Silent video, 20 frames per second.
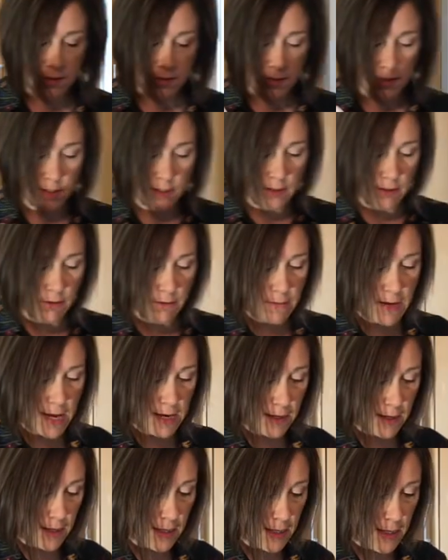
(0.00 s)
just going to go
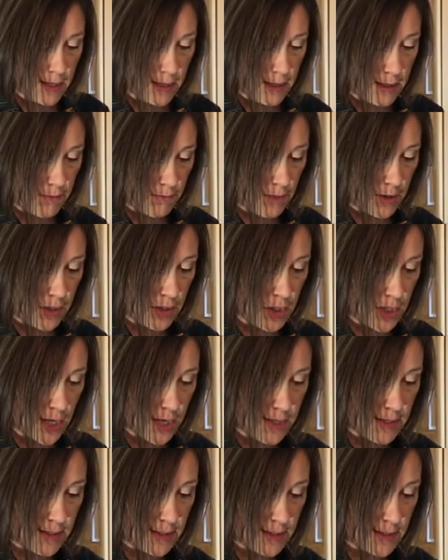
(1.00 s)
back again and
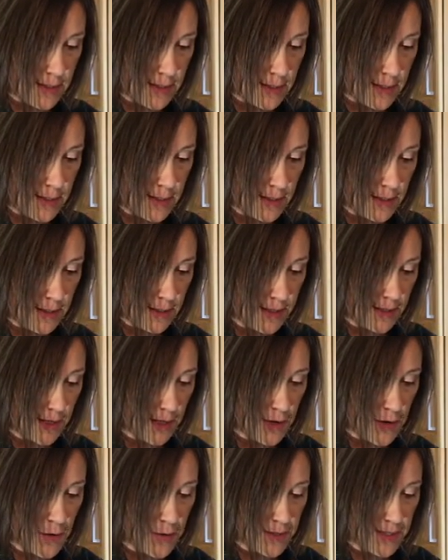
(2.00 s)
readjust because I
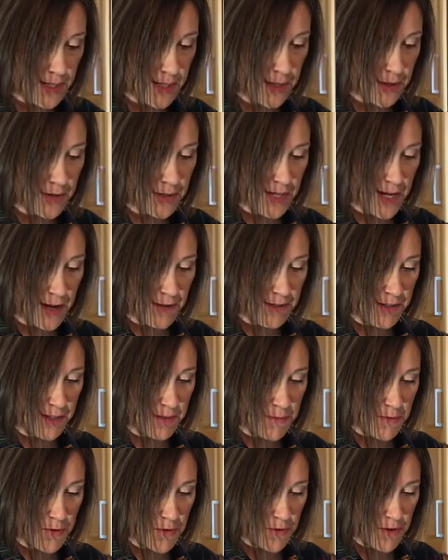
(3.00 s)
know it's going to go down
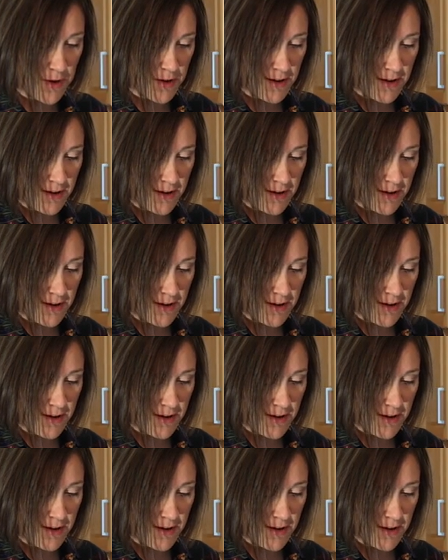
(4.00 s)
some more.